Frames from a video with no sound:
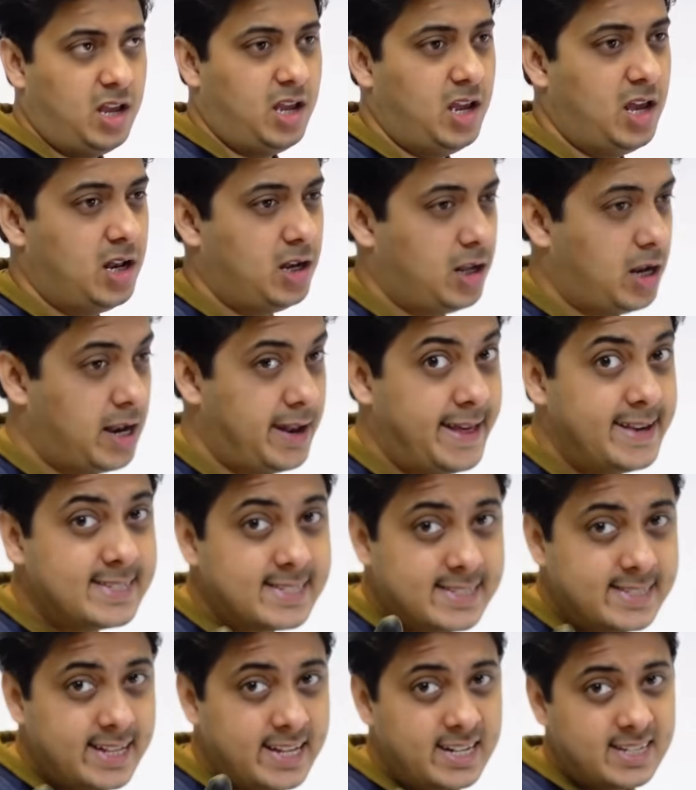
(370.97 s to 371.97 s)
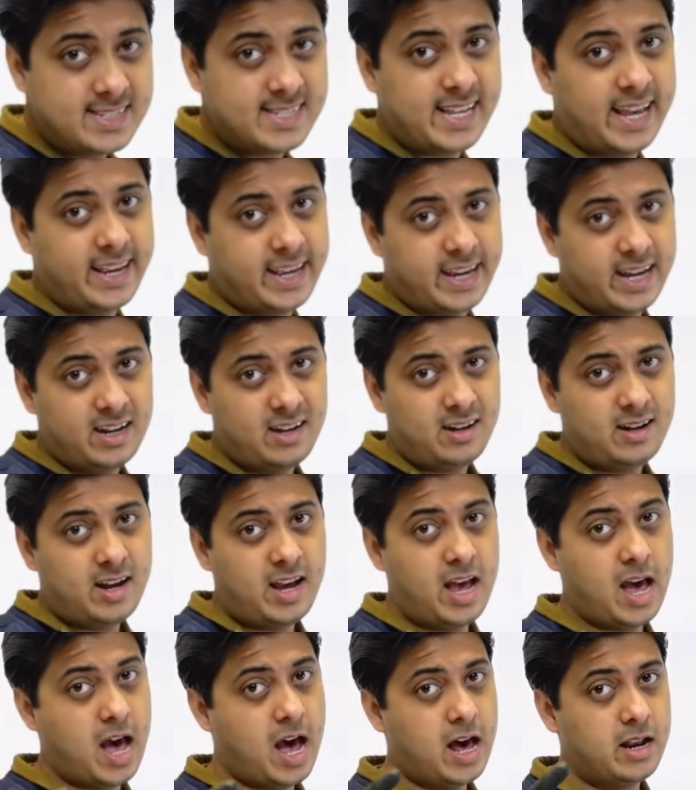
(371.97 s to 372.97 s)
in less than a second
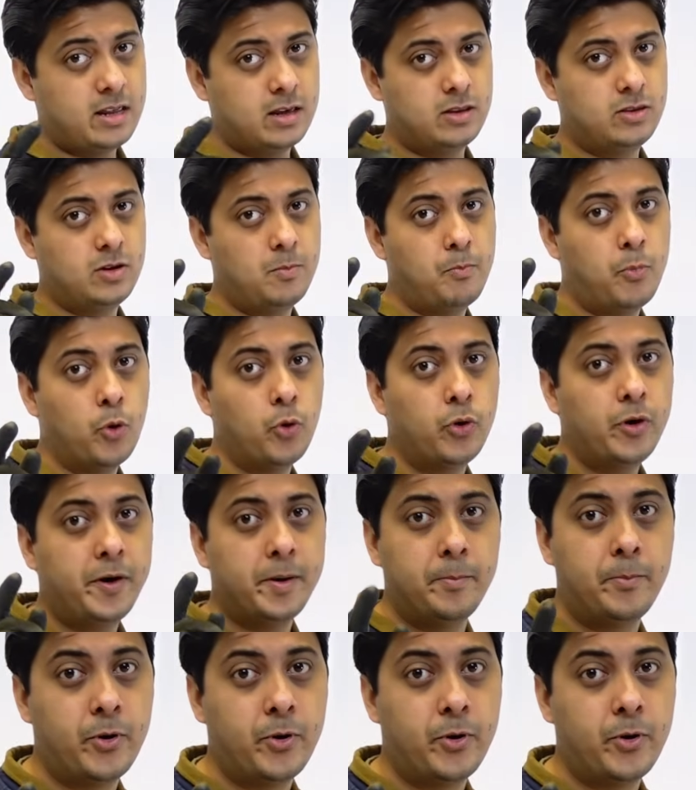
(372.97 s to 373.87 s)
and the board